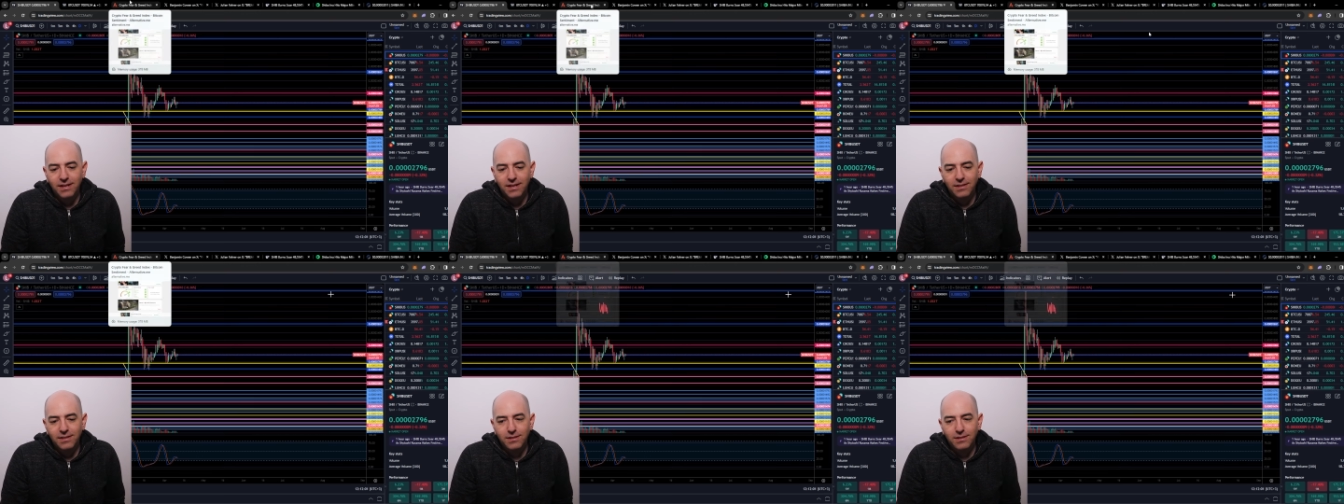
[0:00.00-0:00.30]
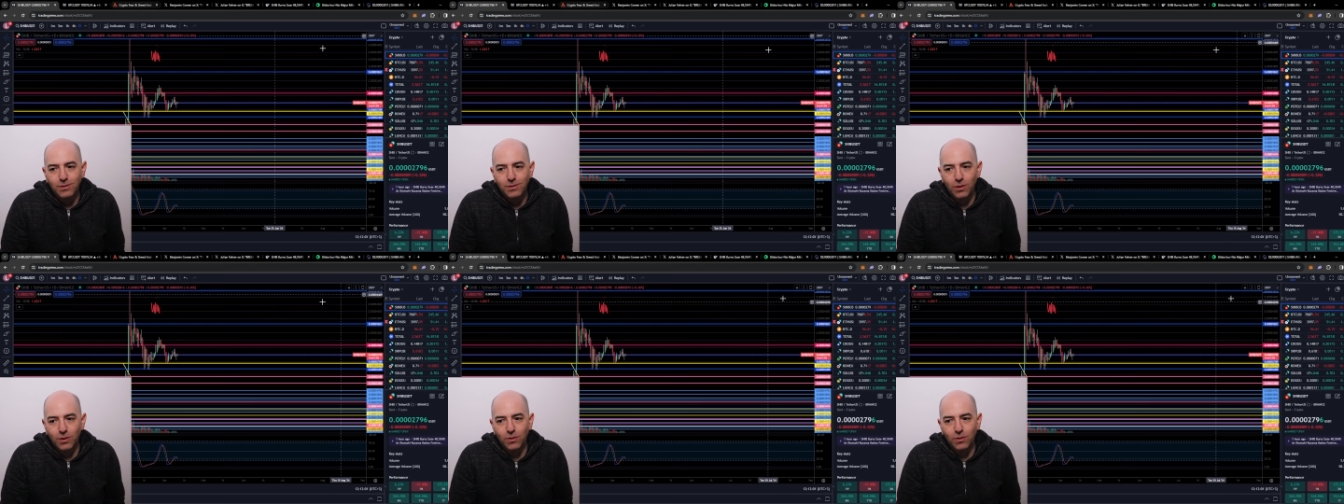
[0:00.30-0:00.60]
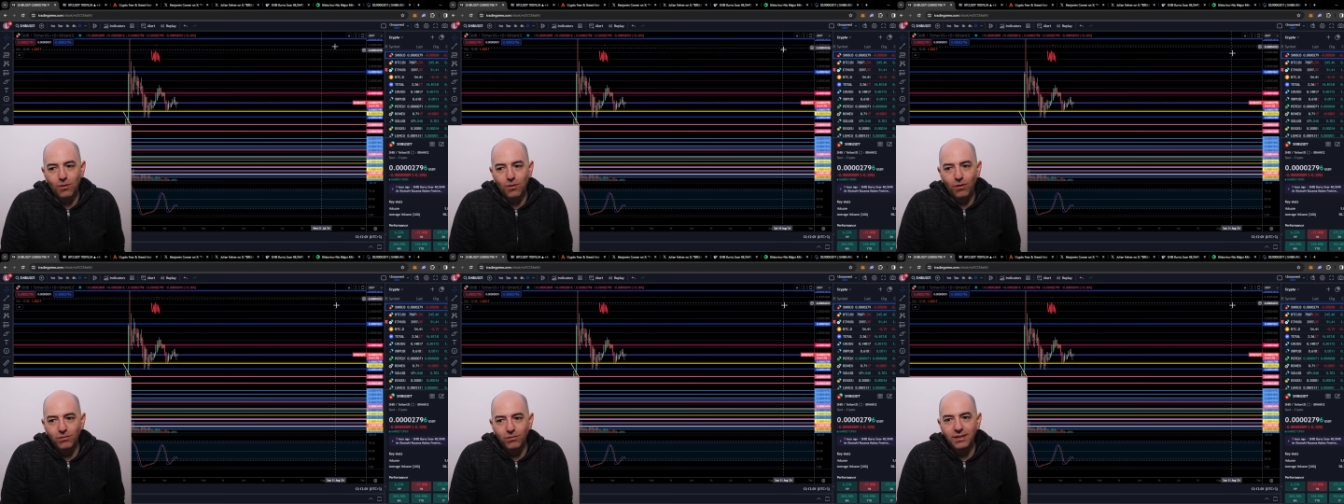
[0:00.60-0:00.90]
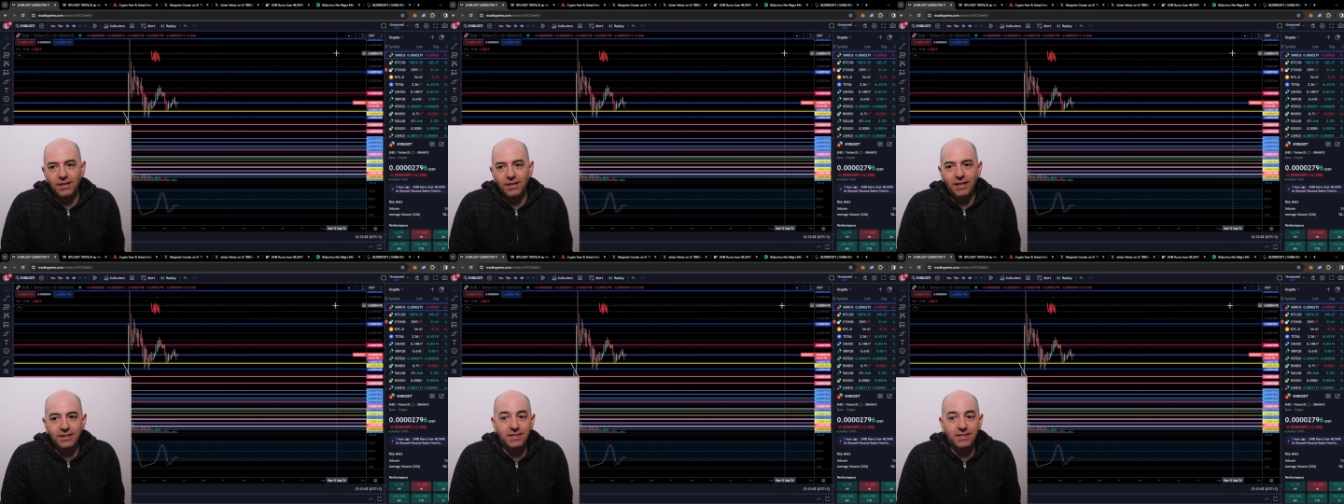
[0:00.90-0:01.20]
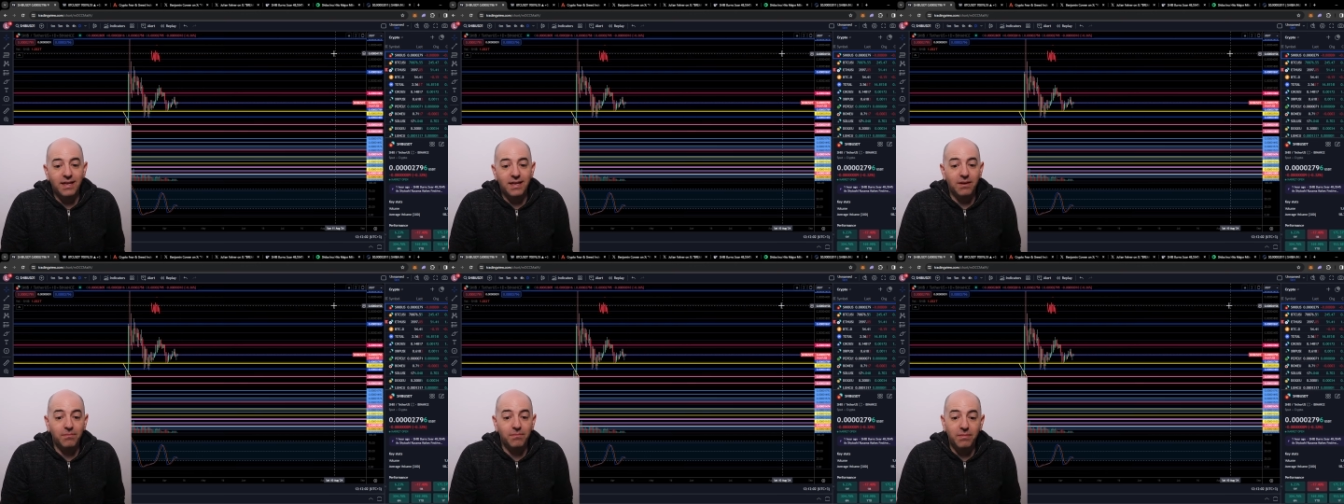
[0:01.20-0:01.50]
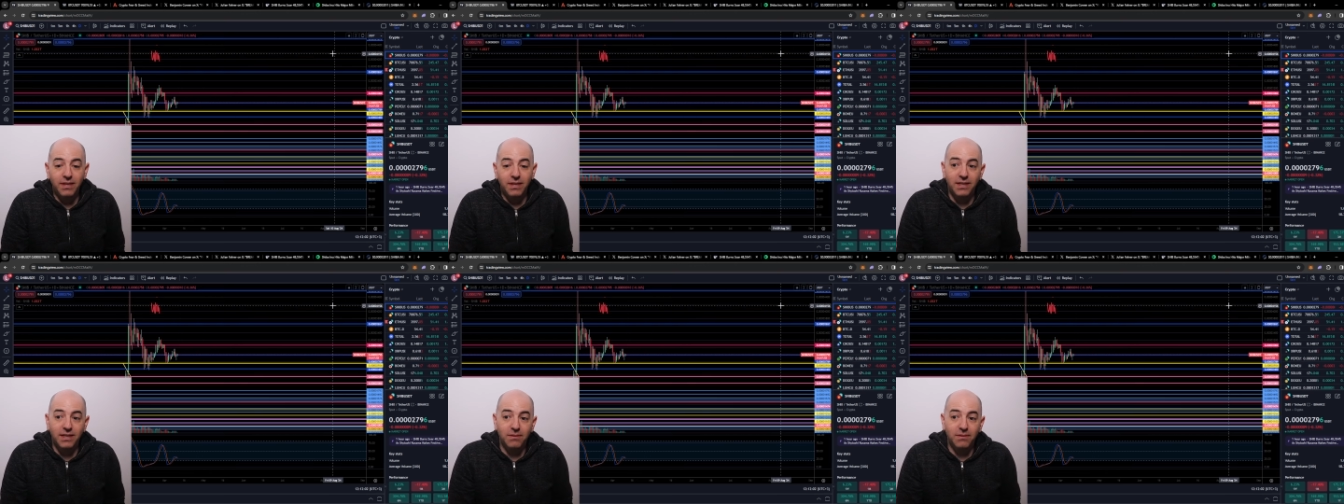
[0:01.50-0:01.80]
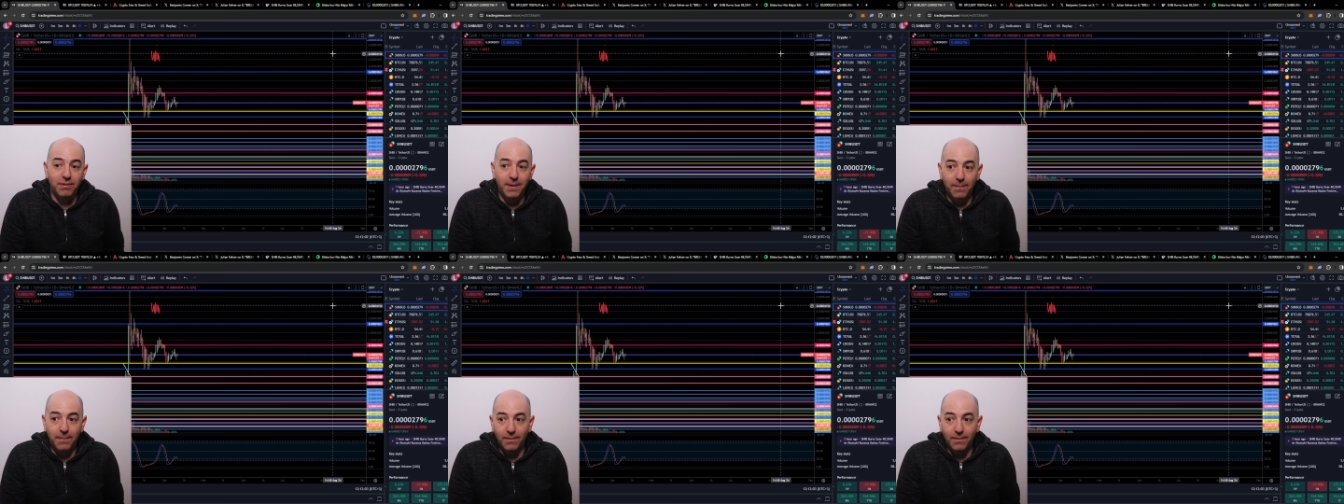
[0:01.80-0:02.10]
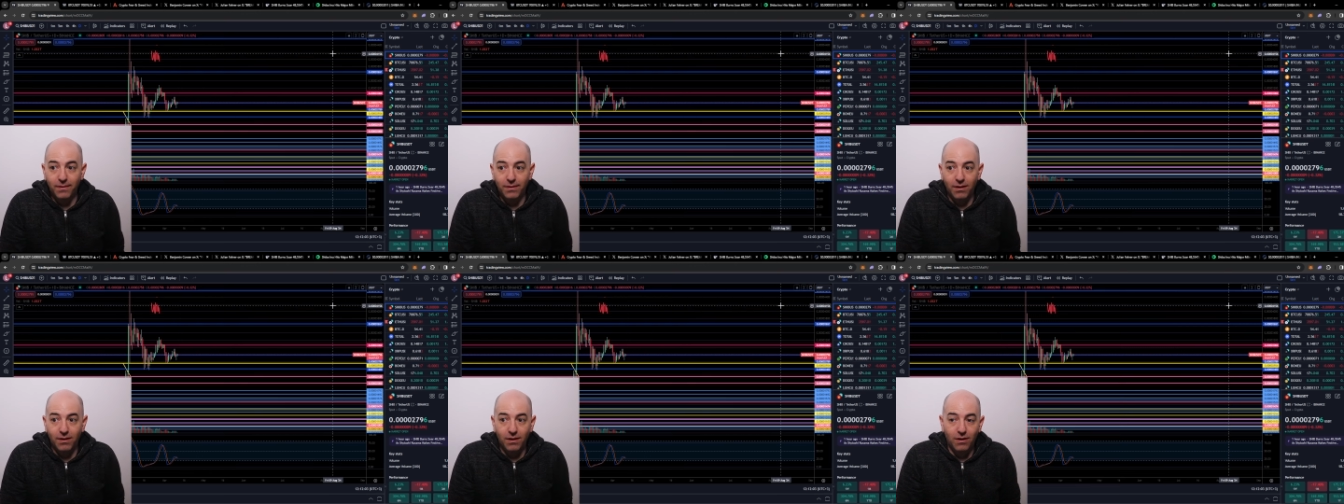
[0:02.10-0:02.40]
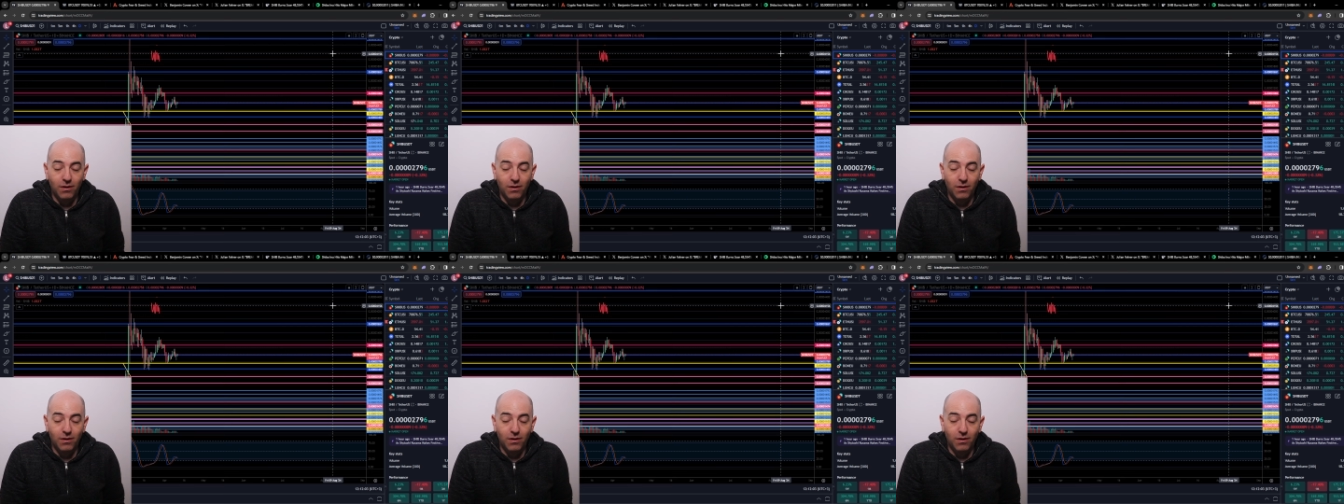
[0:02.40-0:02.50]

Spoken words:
So only, let's say, a million people